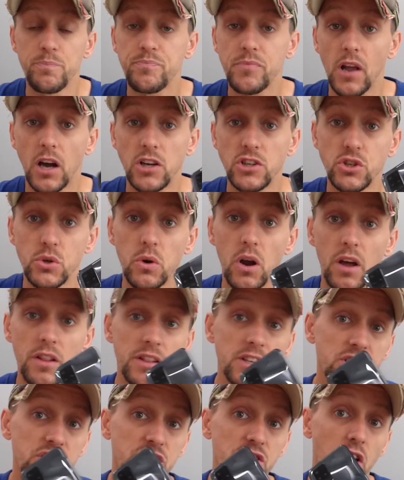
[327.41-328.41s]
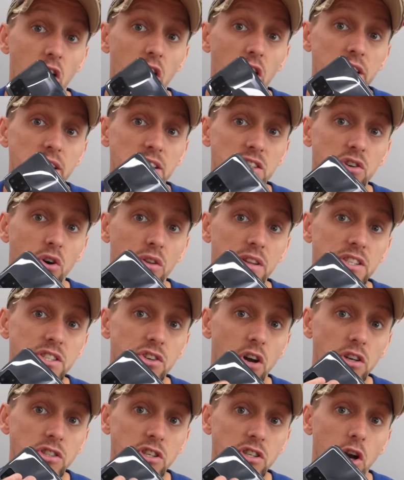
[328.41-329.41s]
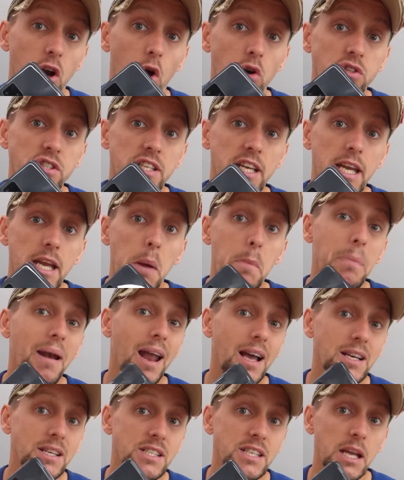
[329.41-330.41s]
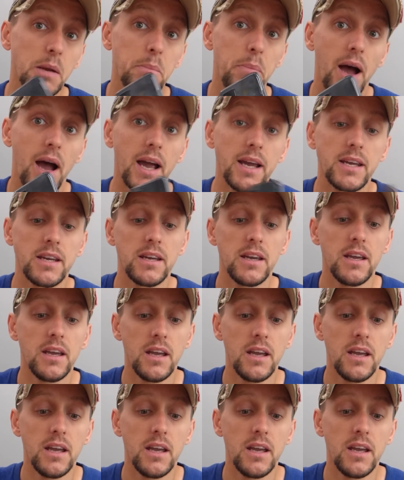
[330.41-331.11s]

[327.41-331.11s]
I do like the design. It's got this nice glossy plastic back,